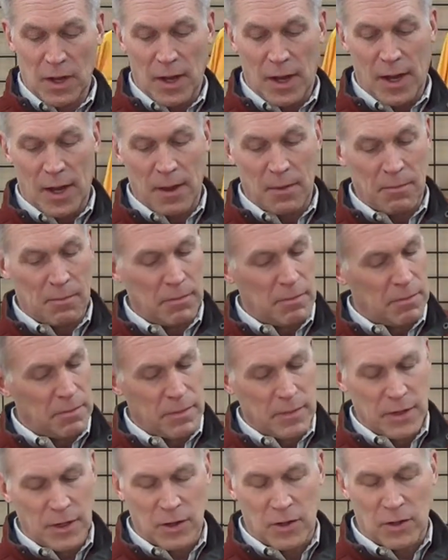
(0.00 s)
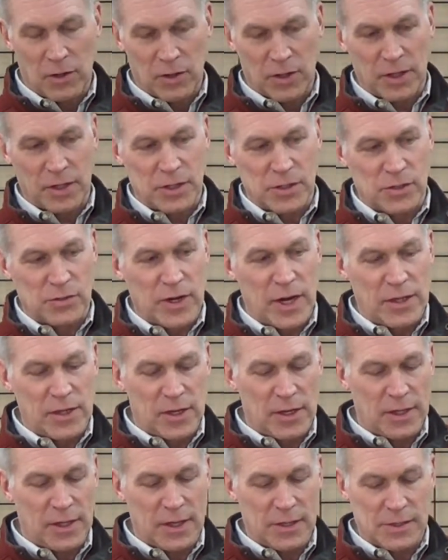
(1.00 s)
You know, look at the stretch
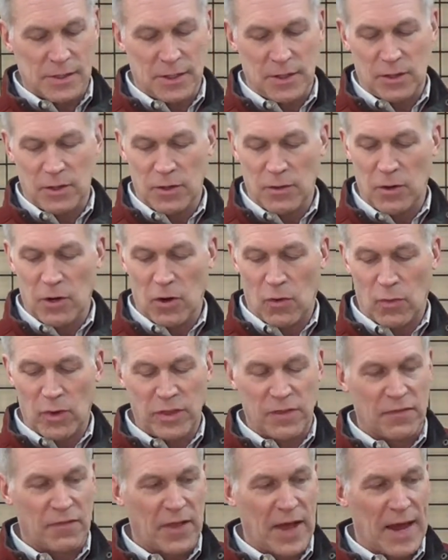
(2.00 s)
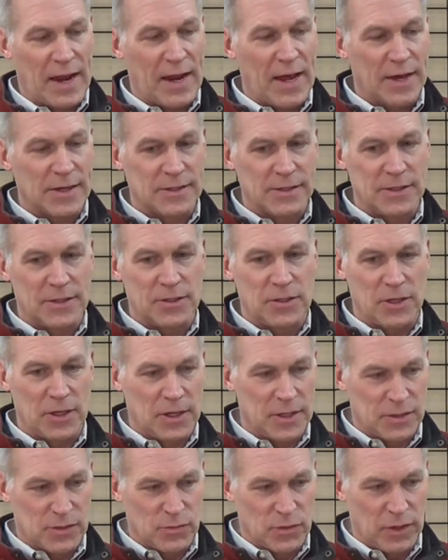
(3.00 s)
on this, and you know, with the flat lock stitching,
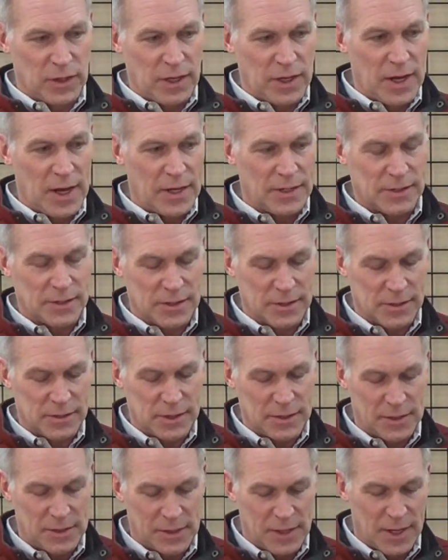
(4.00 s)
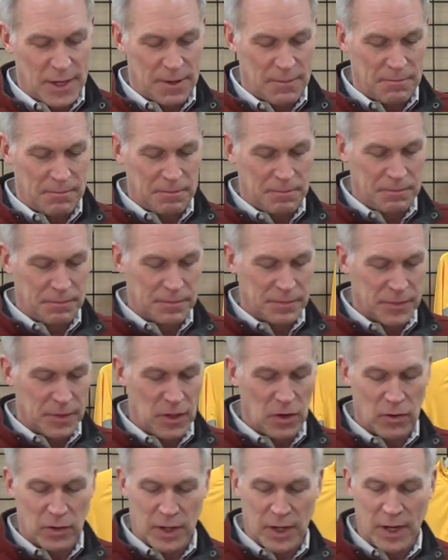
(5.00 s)
it's really nice because it
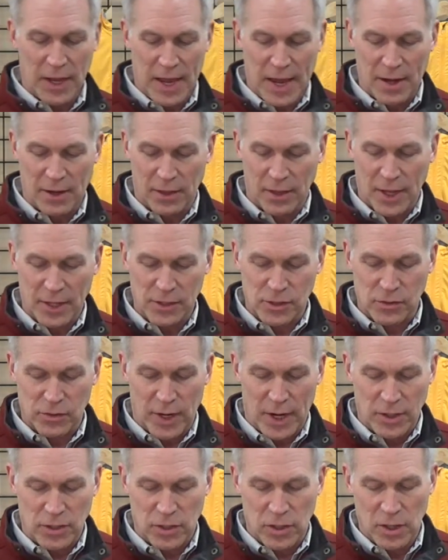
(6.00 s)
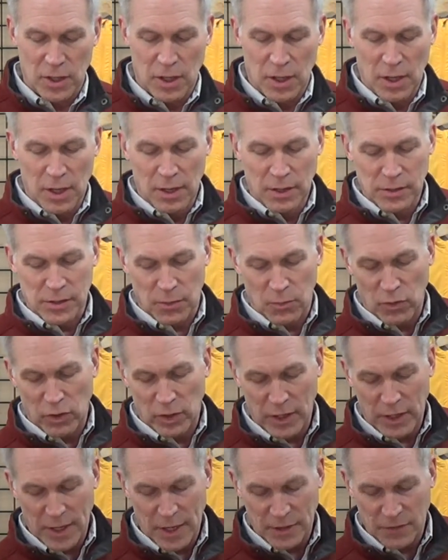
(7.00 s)
you know, it can handle that stretch. Some
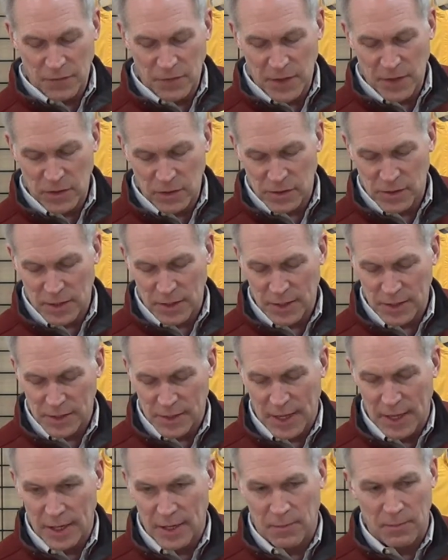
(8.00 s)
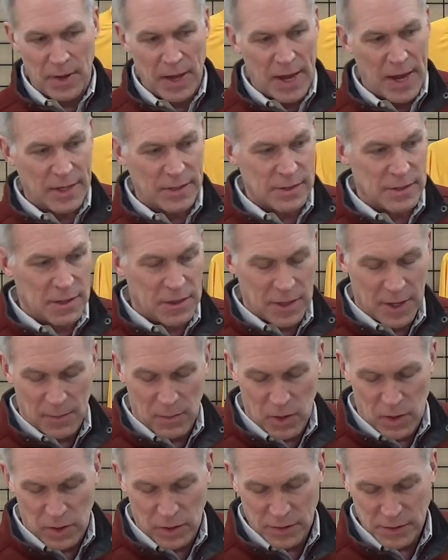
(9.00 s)
really nice features on this item. Has the thumb
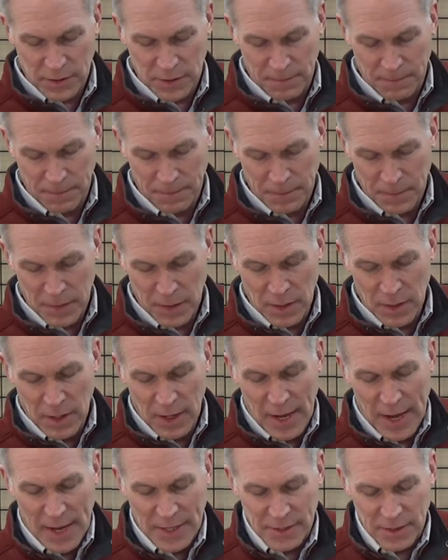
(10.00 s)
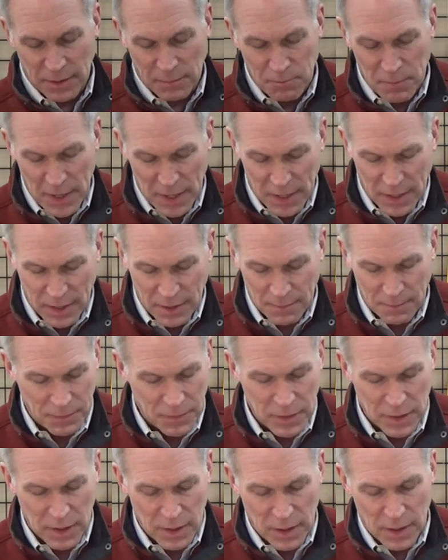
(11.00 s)
holes. Has a mitten
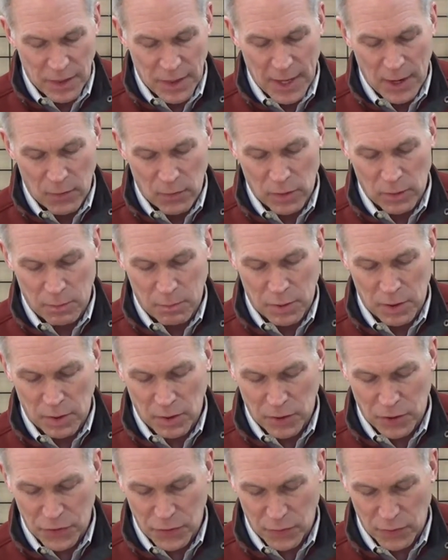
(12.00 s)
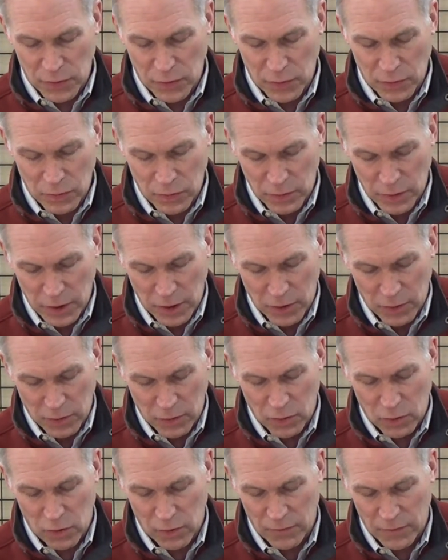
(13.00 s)
that will pull through, you know,
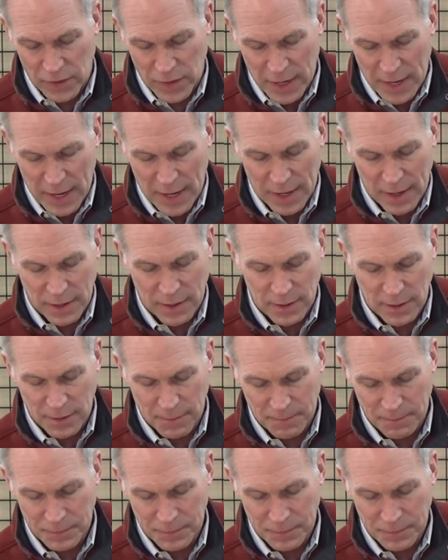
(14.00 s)
go over the hand.